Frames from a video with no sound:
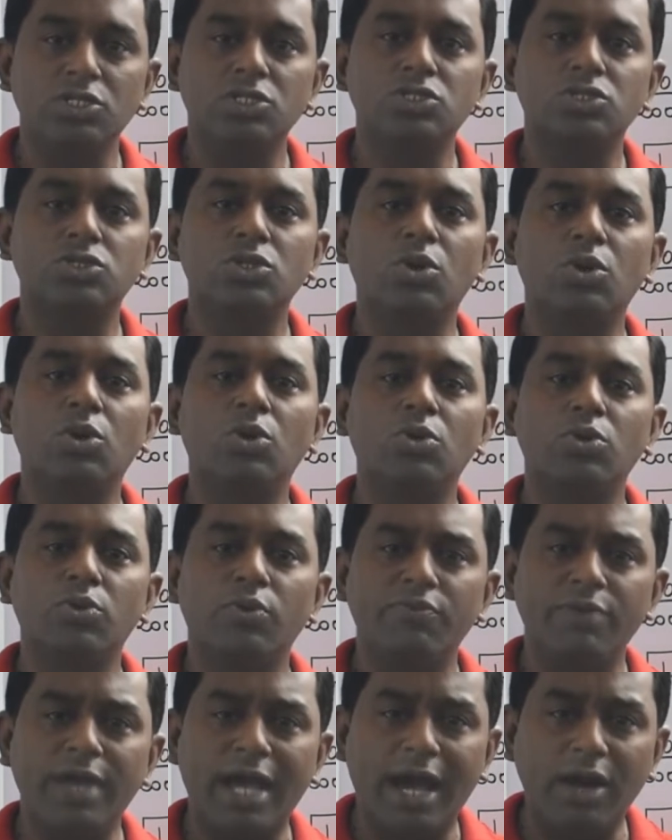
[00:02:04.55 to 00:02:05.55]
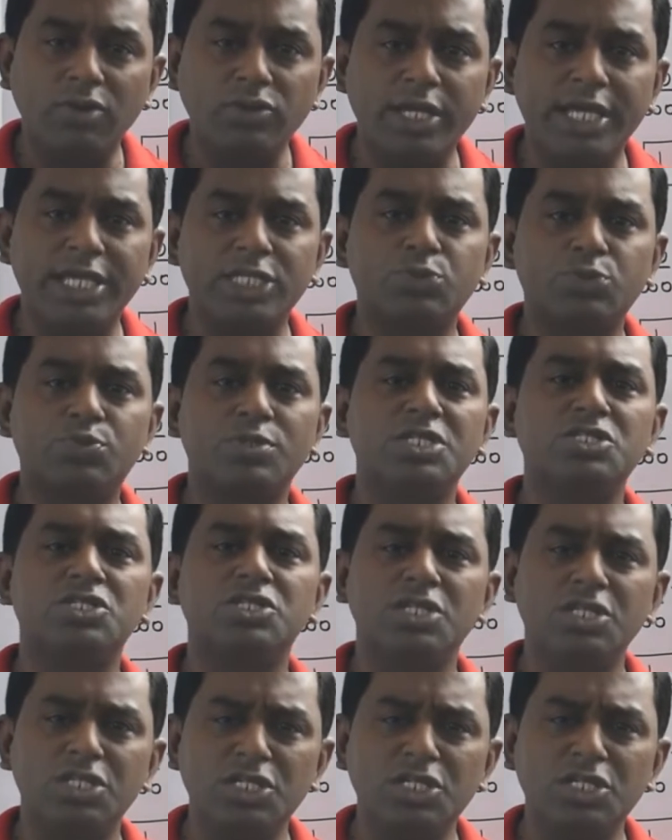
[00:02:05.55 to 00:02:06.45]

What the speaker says: So we have to express